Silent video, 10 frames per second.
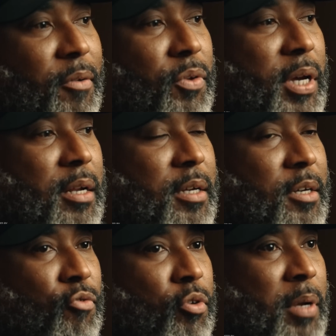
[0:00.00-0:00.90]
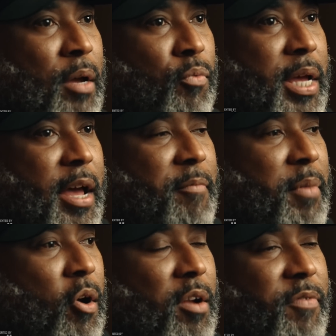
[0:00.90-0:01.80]
when you got a good group like we
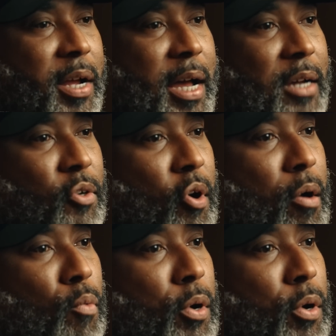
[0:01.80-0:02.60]
have, man, all of our guys are hard